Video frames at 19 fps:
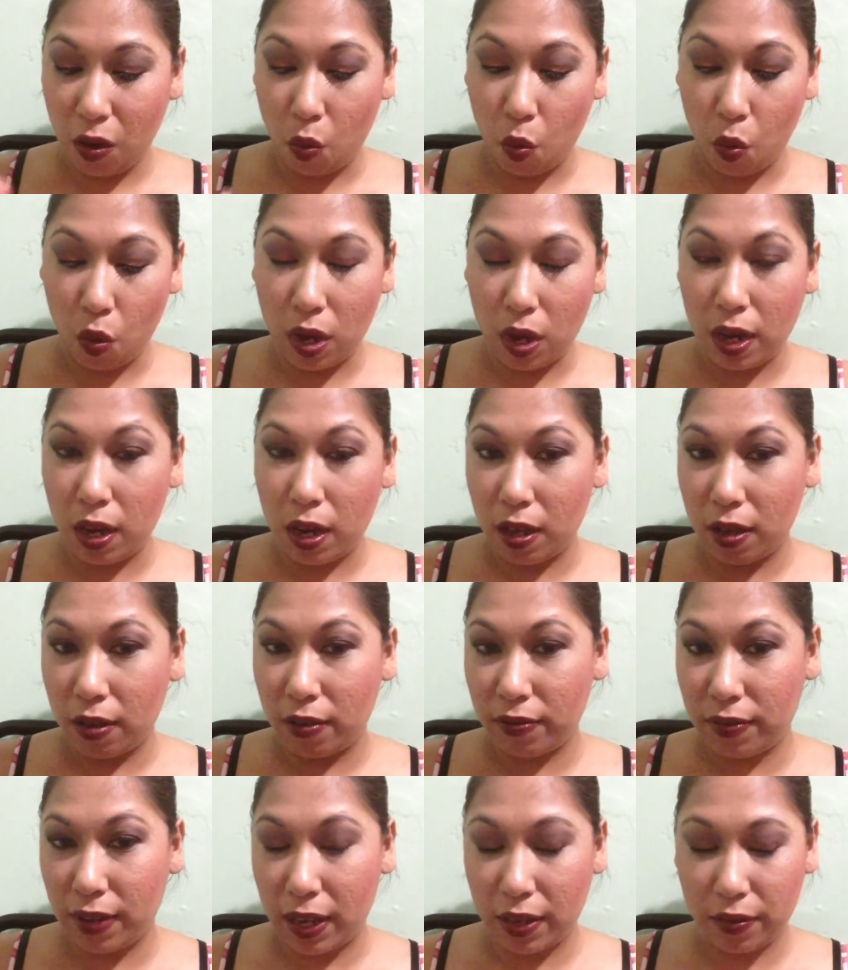all
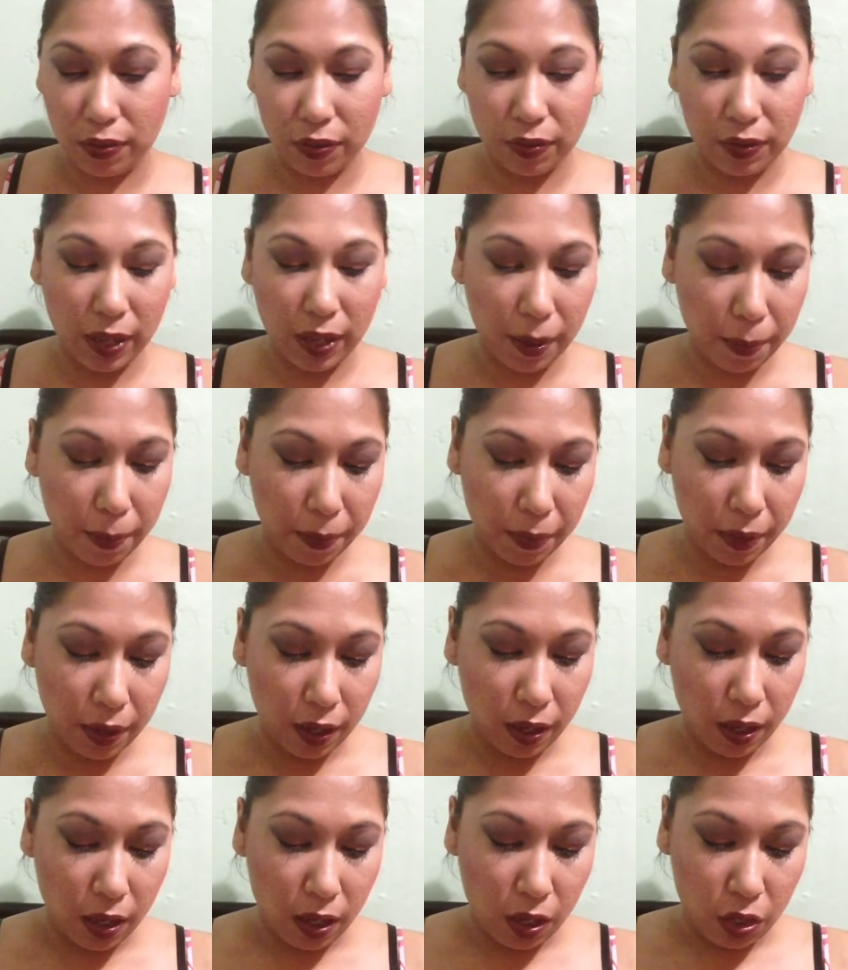5 of them.
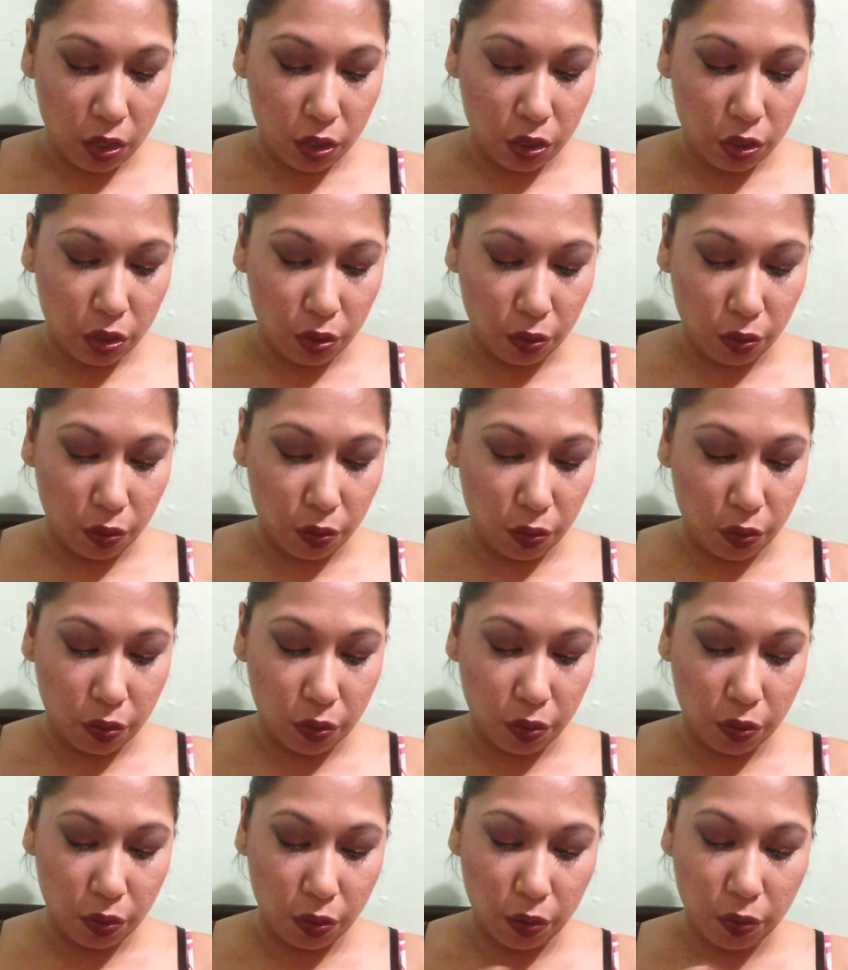So
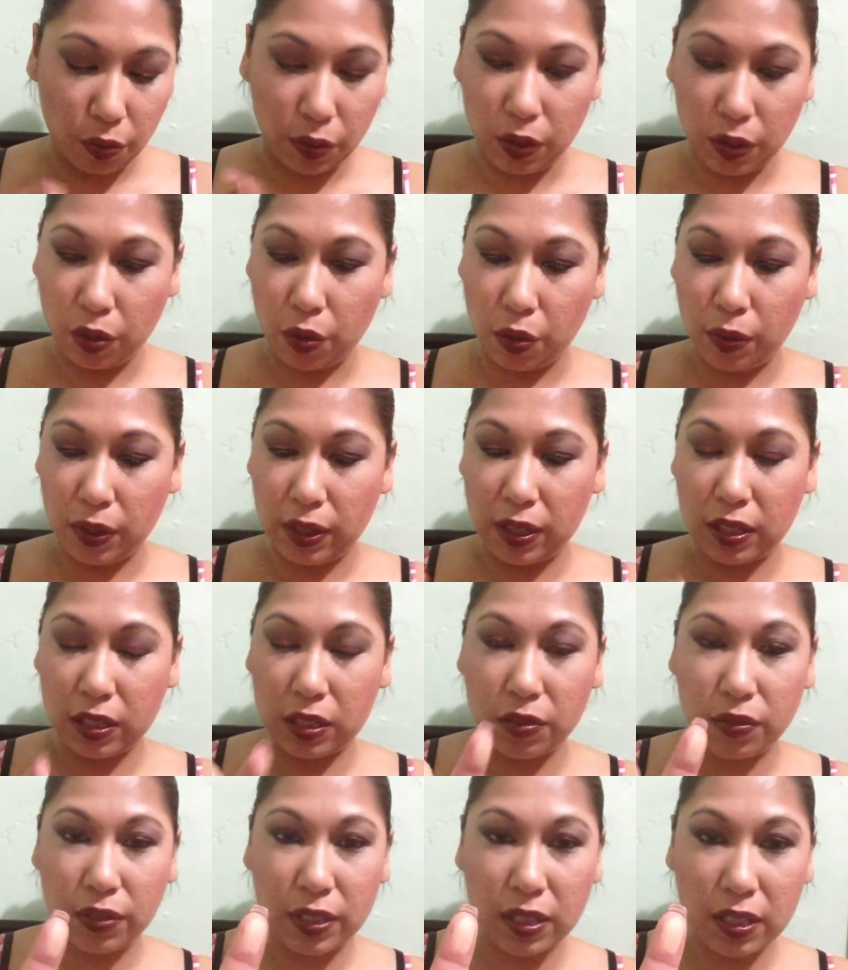we'll go with this
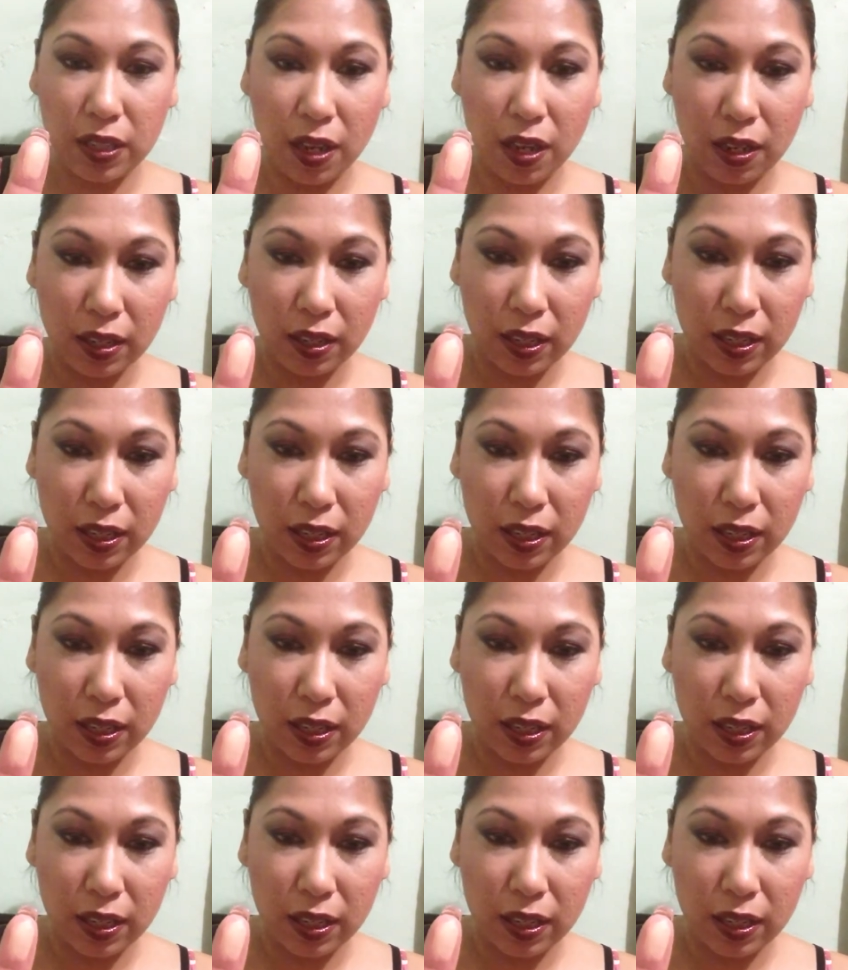first color.